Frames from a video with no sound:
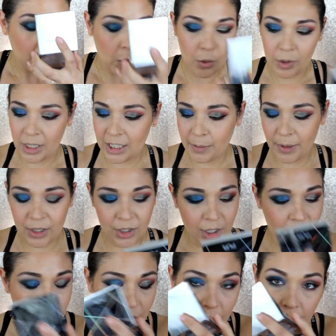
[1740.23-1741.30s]
Ooh, this smells
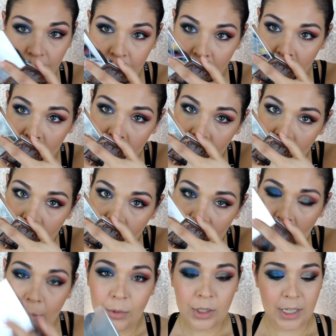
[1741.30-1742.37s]
good too.
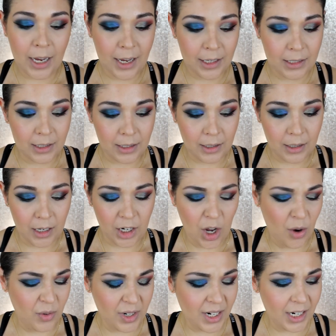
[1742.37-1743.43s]
Almost has a
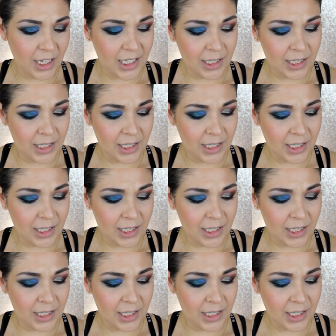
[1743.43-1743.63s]
coconutty